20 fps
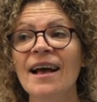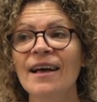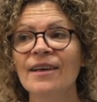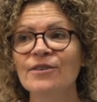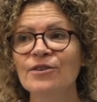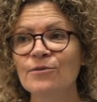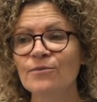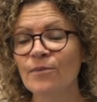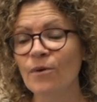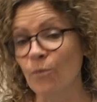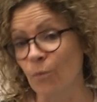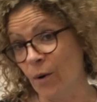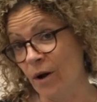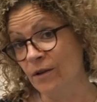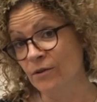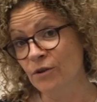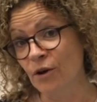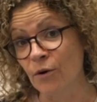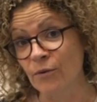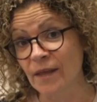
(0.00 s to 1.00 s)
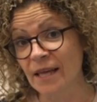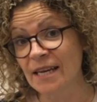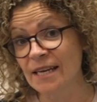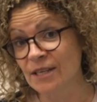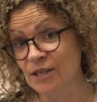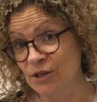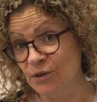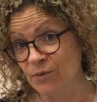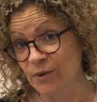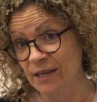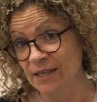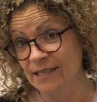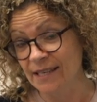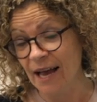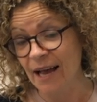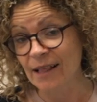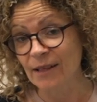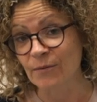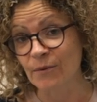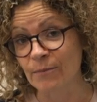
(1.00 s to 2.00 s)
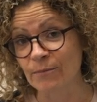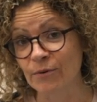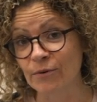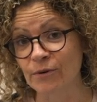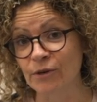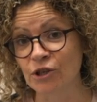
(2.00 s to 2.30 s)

You well, no, they didn't do exactly what Puah